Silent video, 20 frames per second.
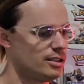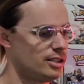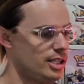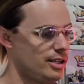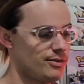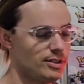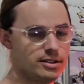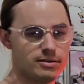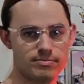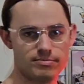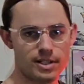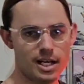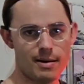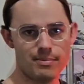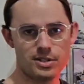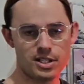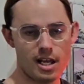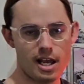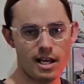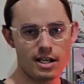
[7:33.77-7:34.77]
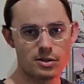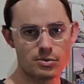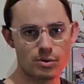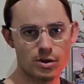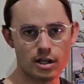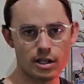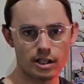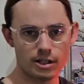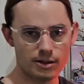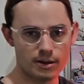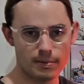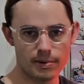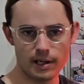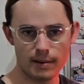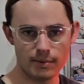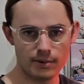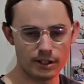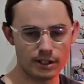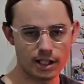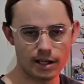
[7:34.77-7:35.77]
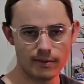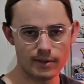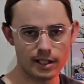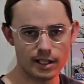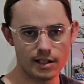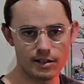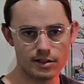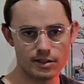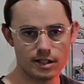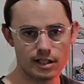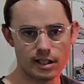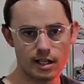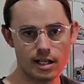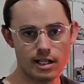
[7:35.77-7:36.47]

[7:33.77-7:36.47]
even up to XY era, people are coming out and saying,